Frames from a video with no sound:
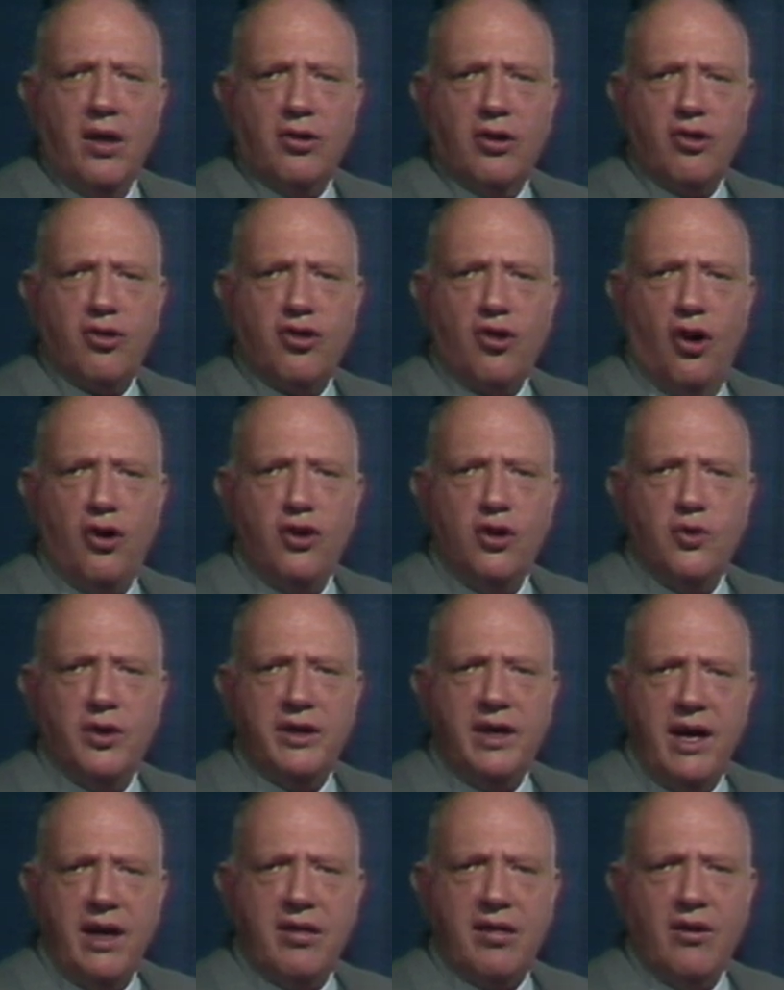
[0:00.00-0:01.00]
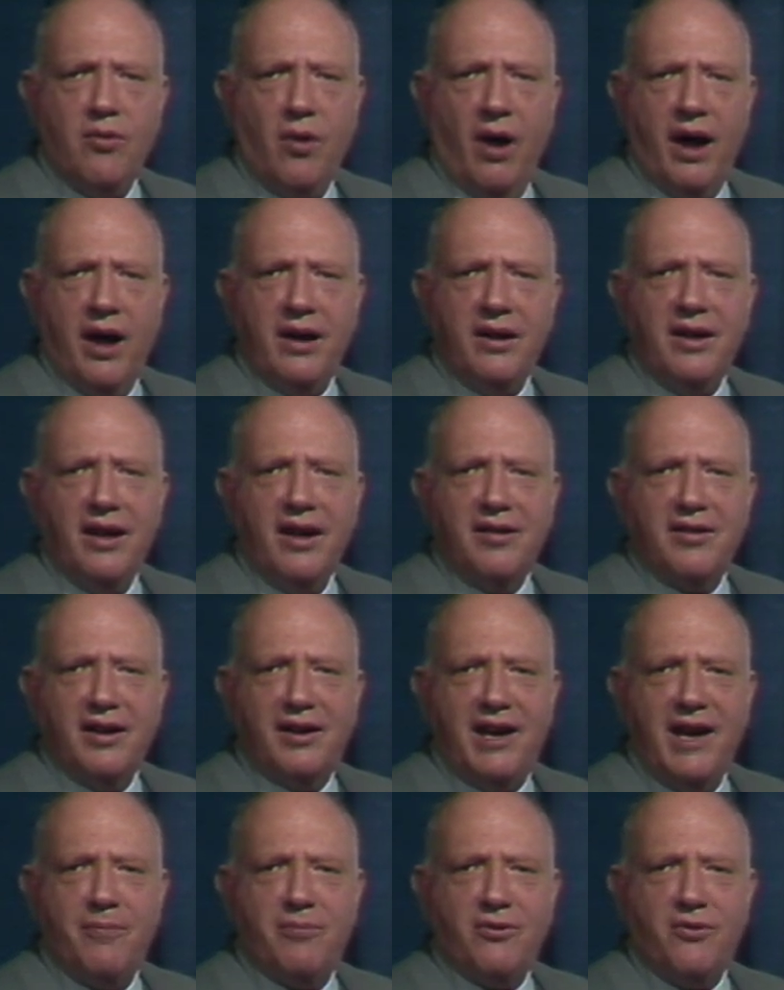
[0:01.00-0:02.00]
to show you an easy way to
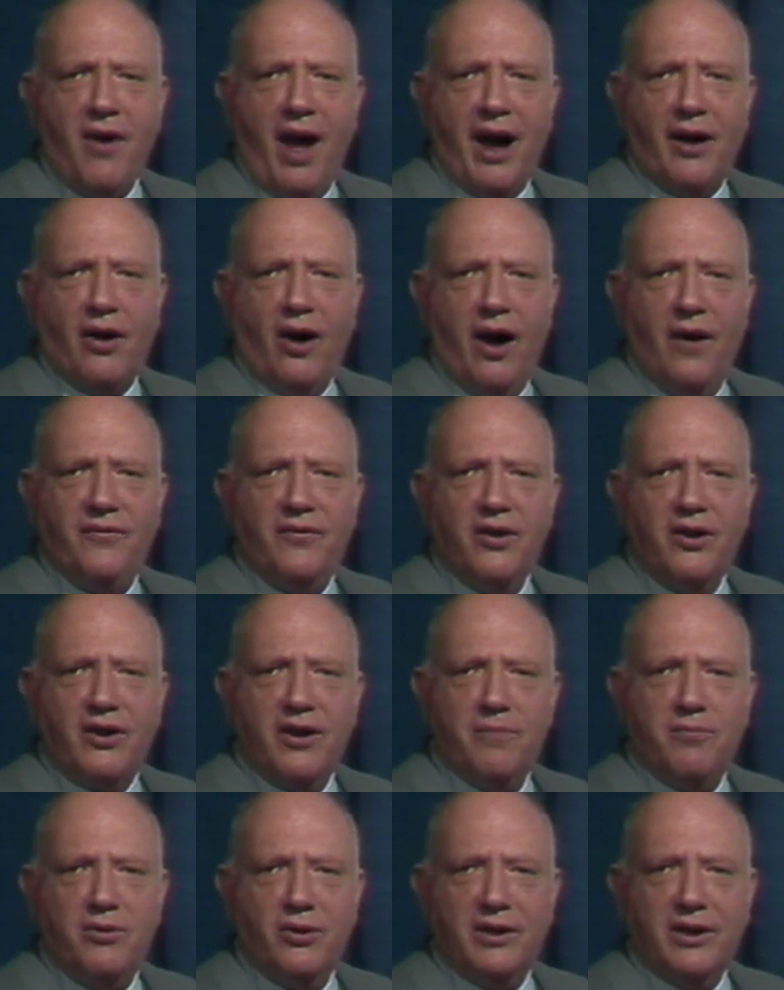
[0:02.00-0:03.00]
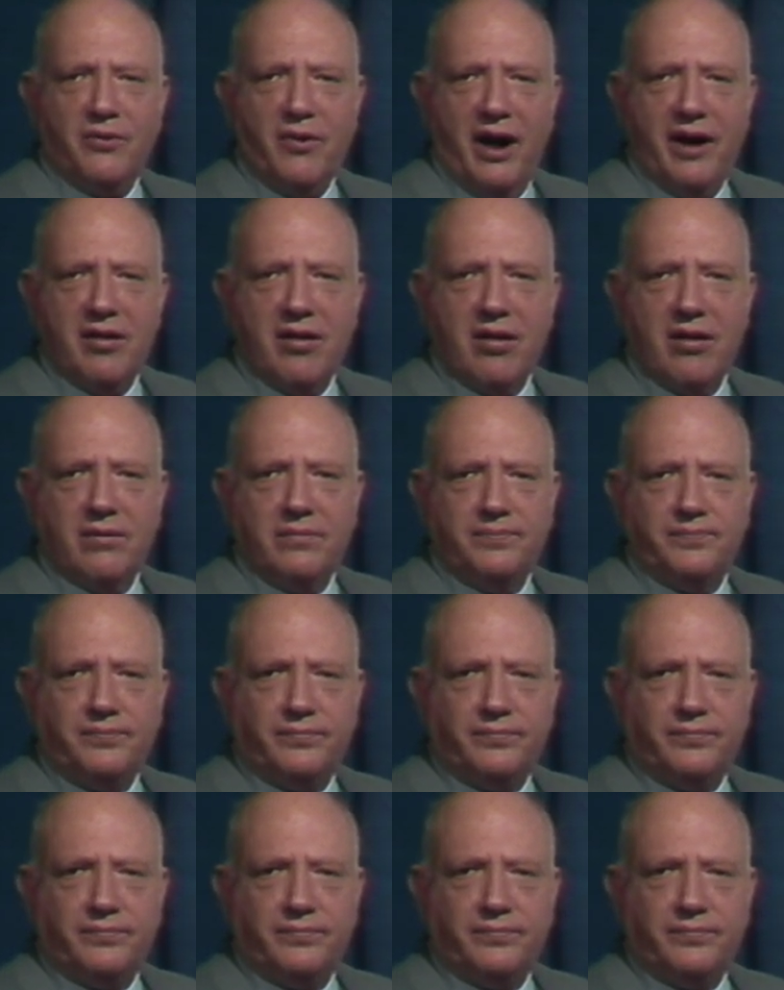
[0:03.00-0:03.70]
keep track of computing rates.